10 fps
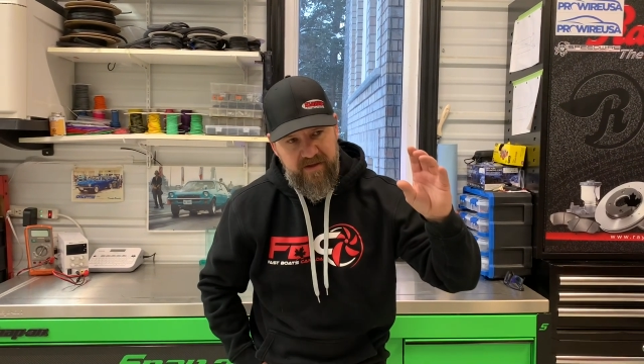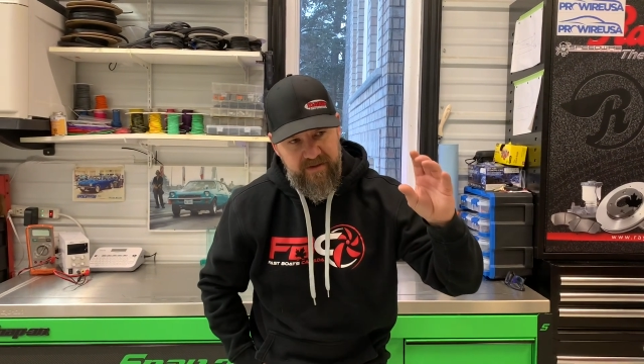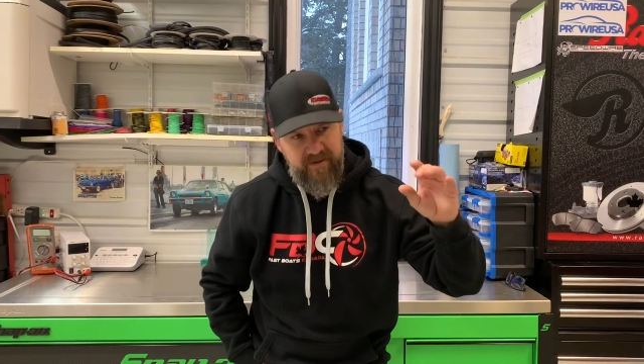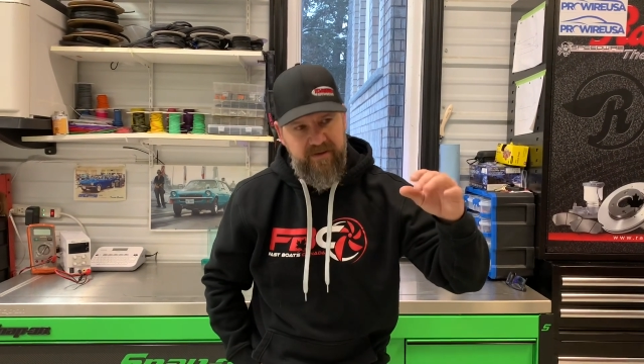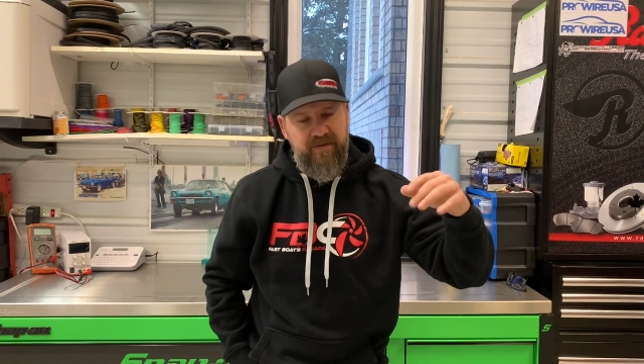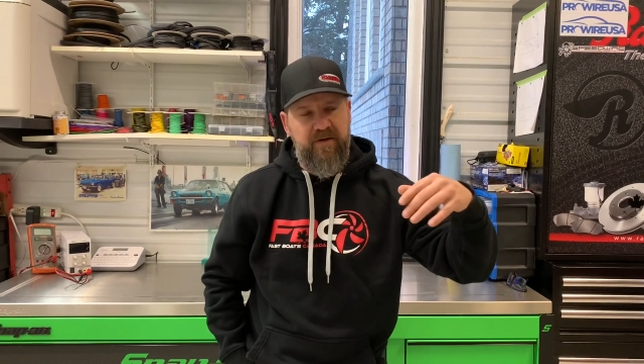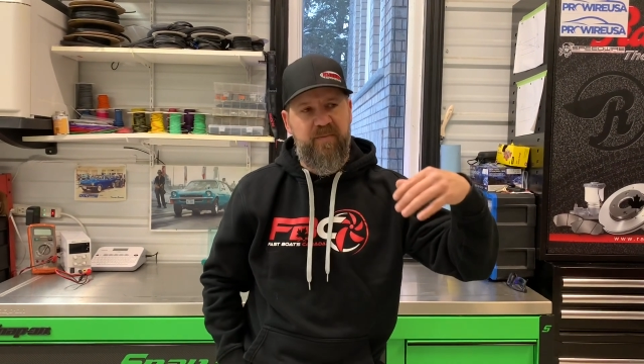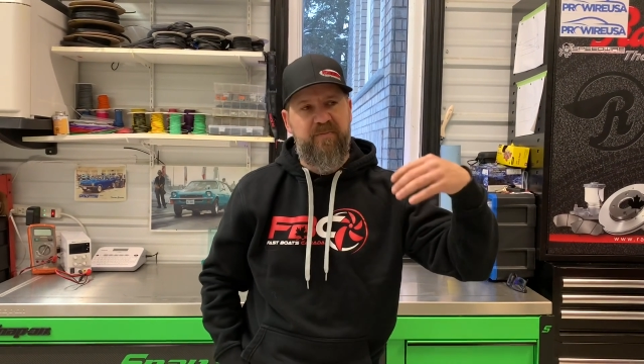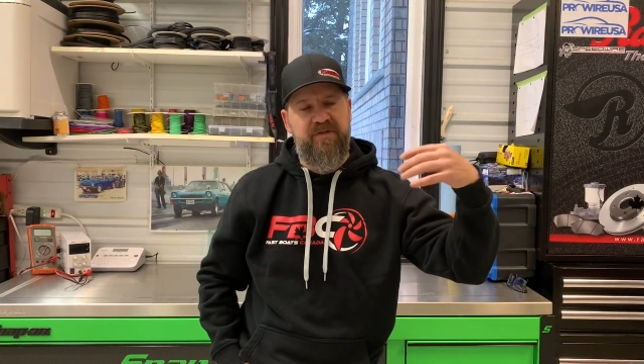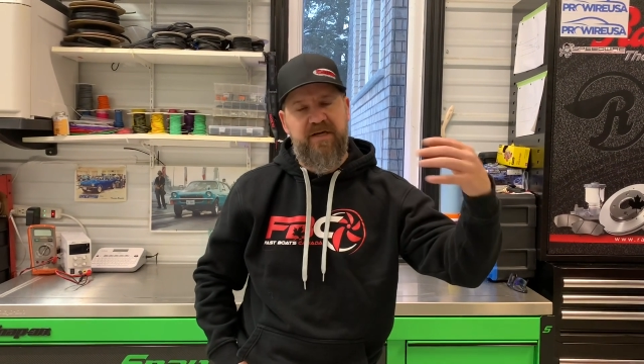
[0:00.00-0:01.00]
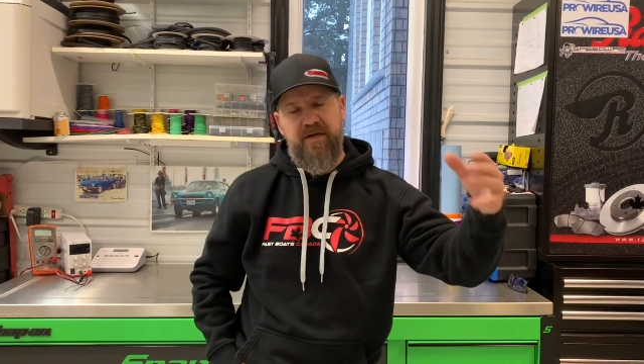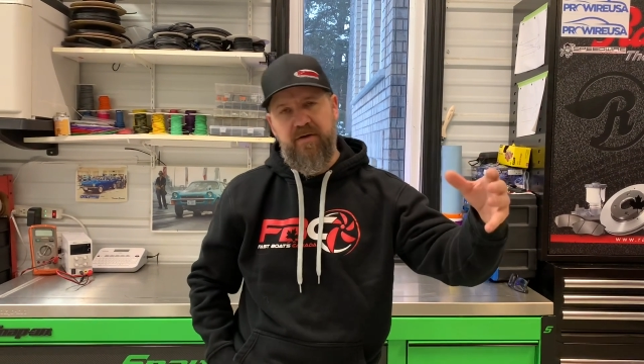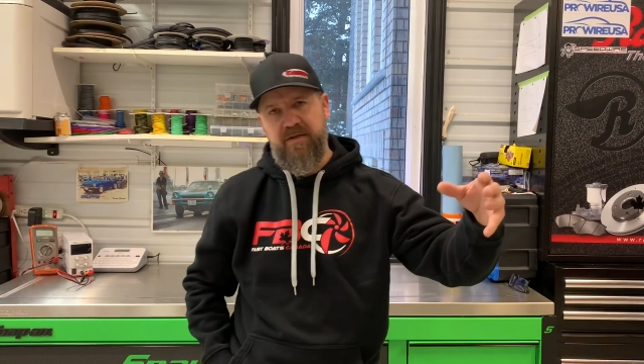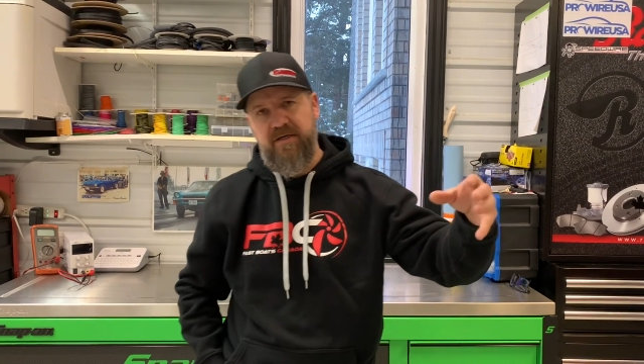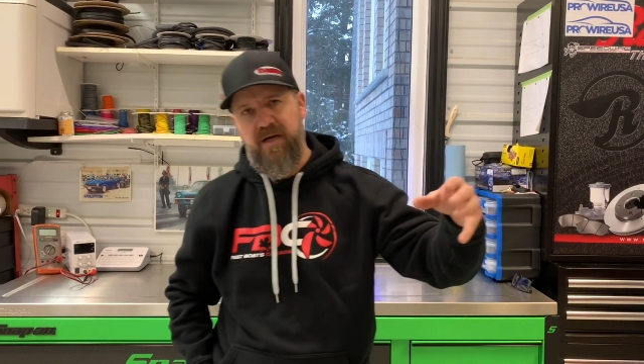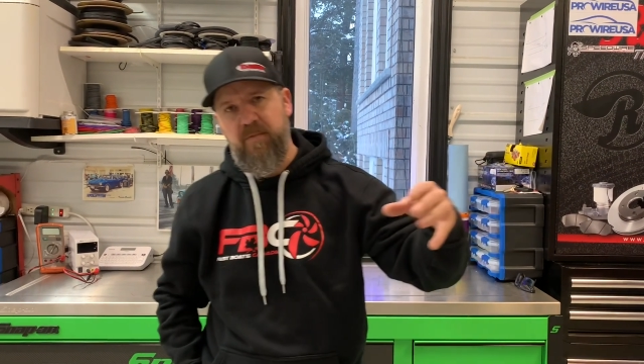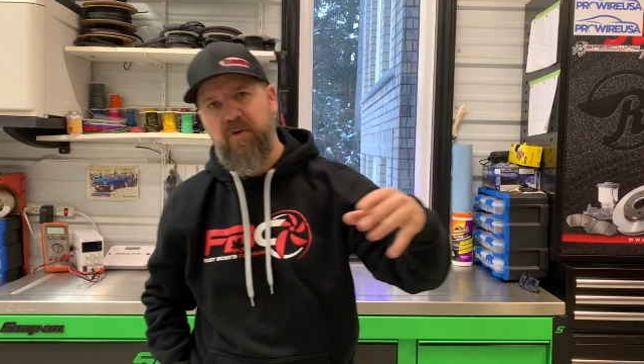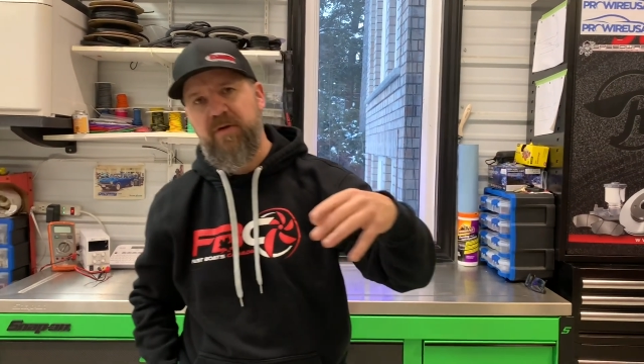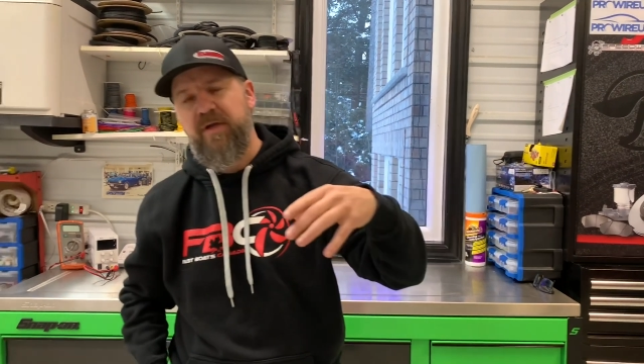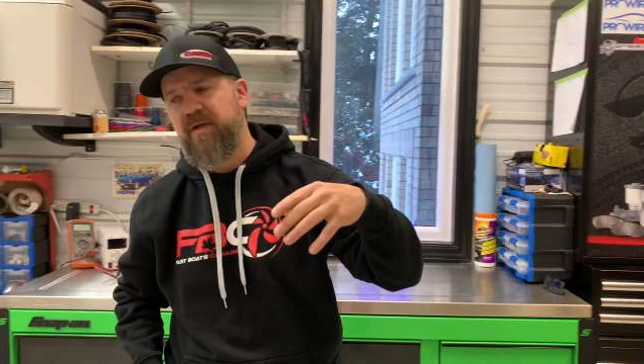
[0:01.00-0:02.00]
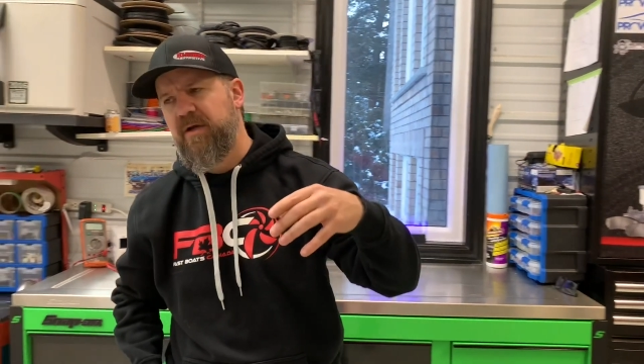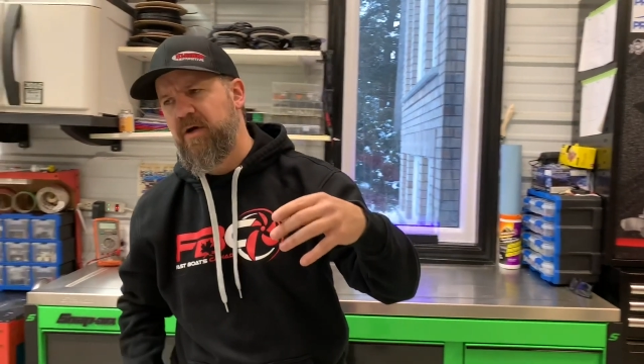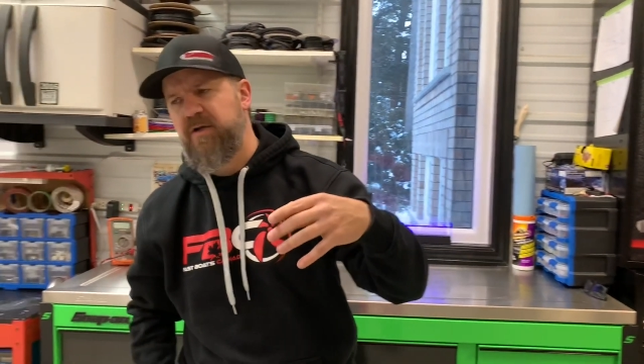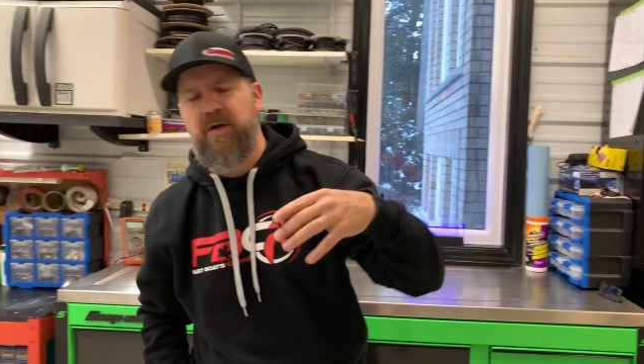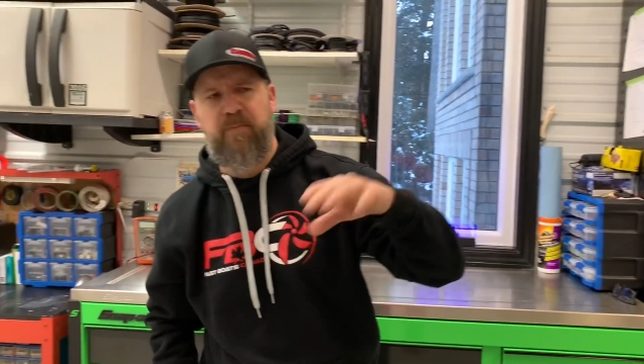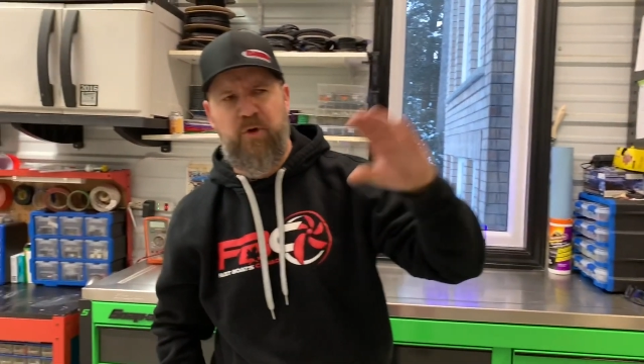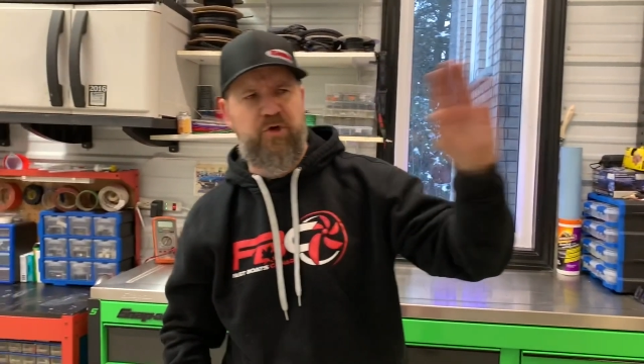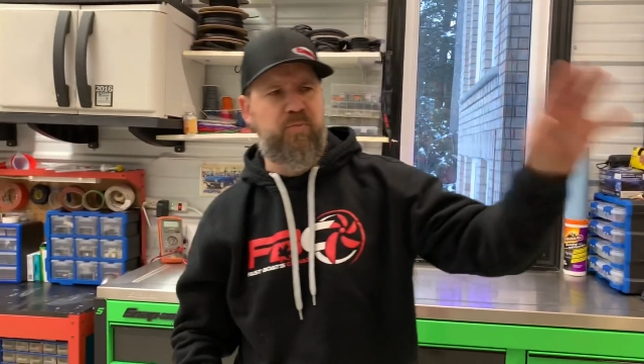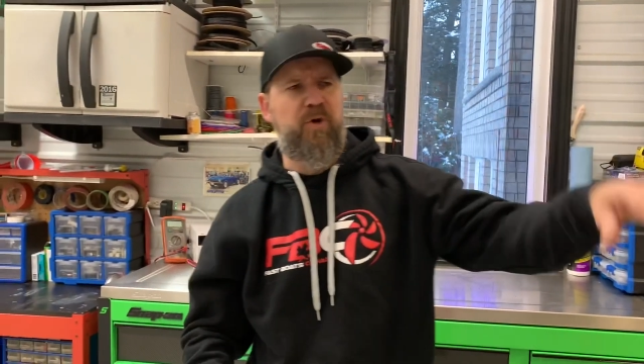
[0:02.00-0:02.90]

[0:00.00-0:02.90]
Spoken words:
you'll hear people say to you all the time, oh, build it